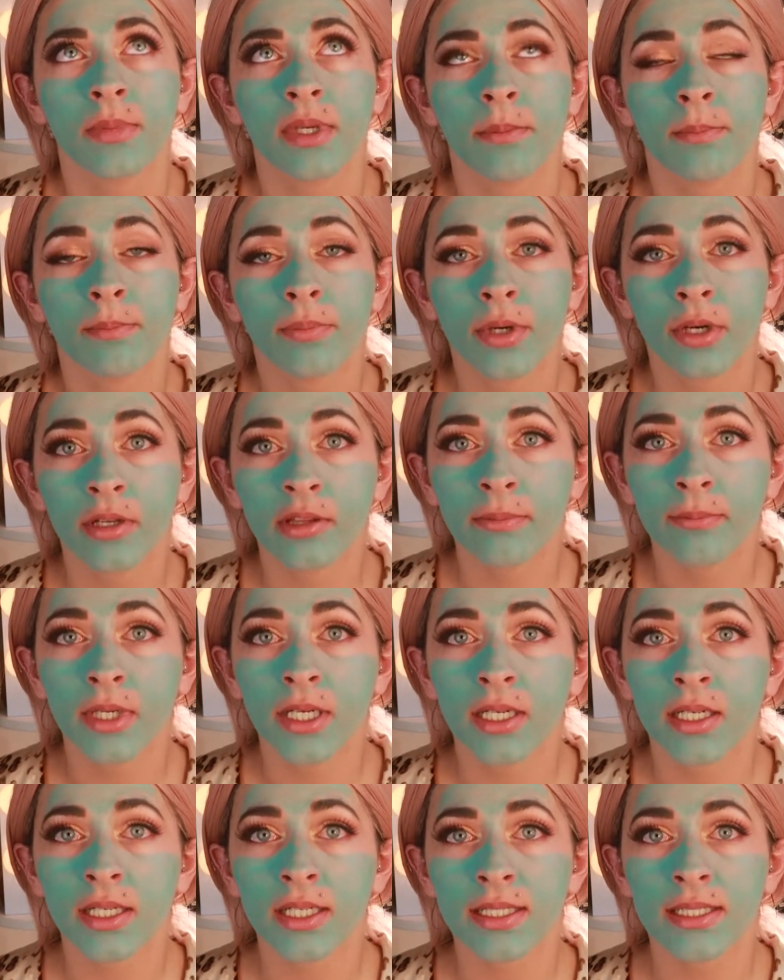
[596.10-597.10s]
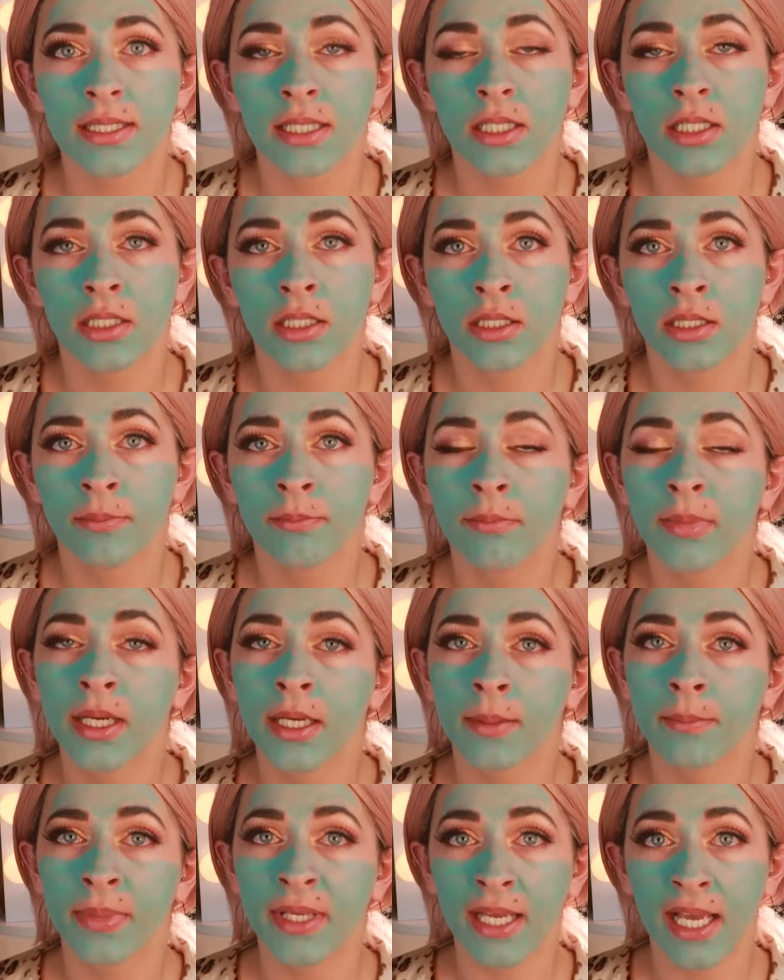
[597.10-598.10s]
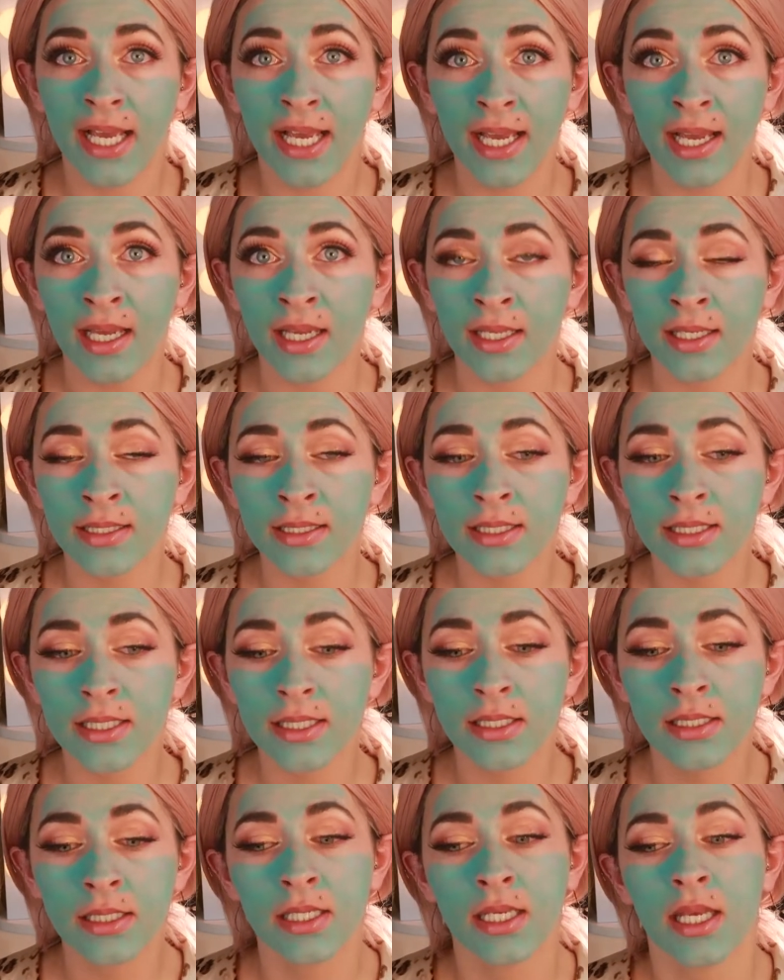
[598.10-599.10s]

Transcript: my birthmark is on my behind,